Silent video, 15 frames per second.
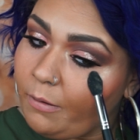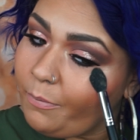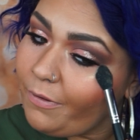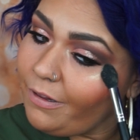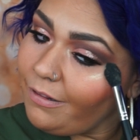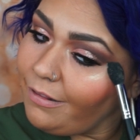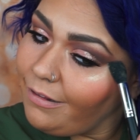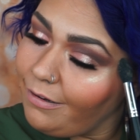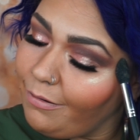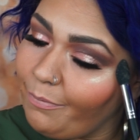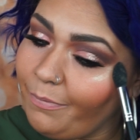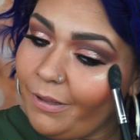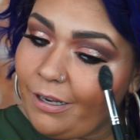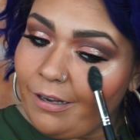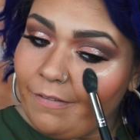A little
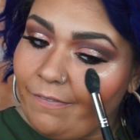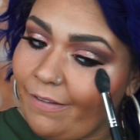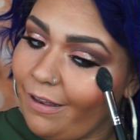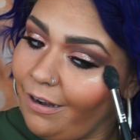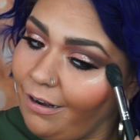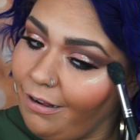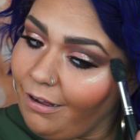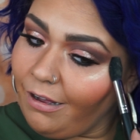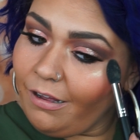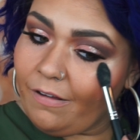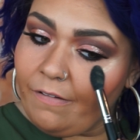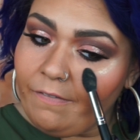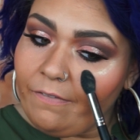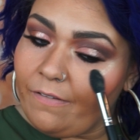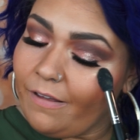bit of that
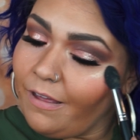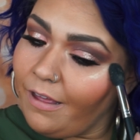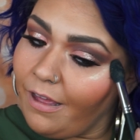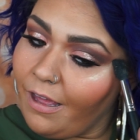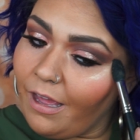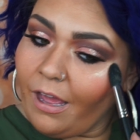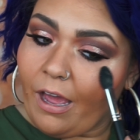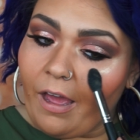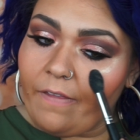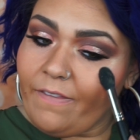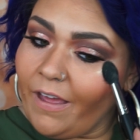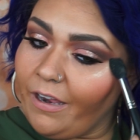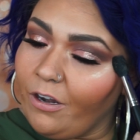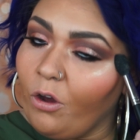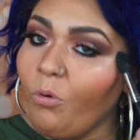off. And
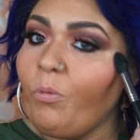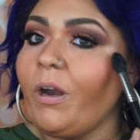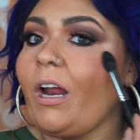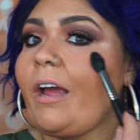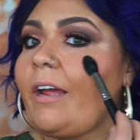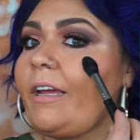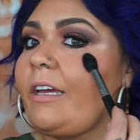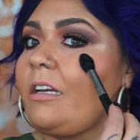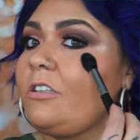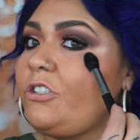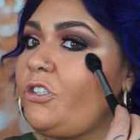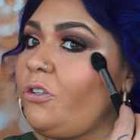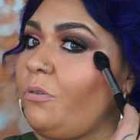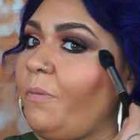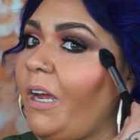then when I
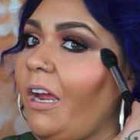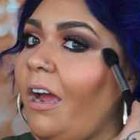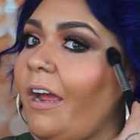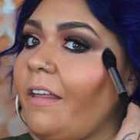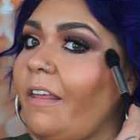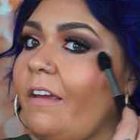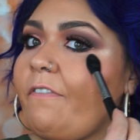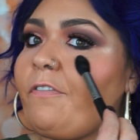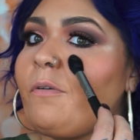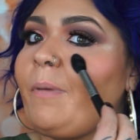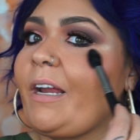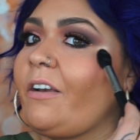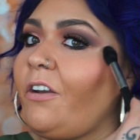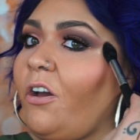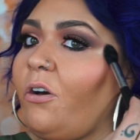do my highlight for my
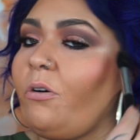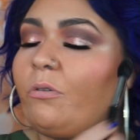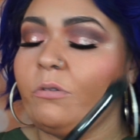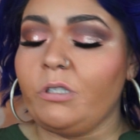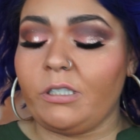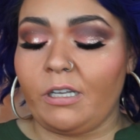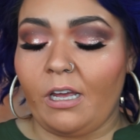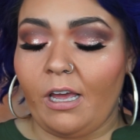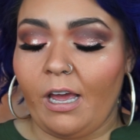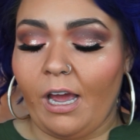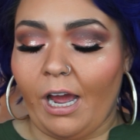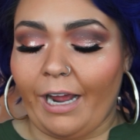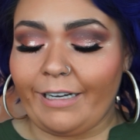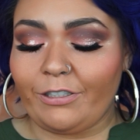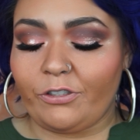nose,
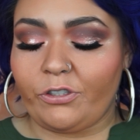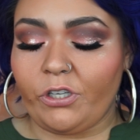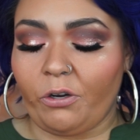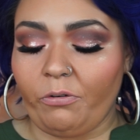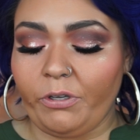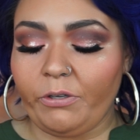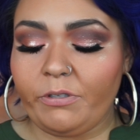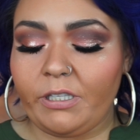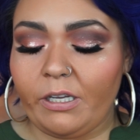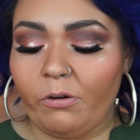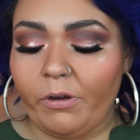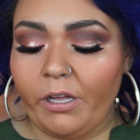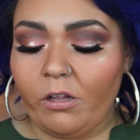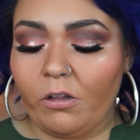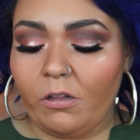I don't use the
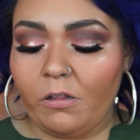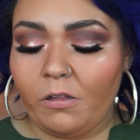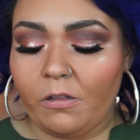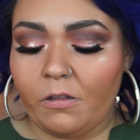oil.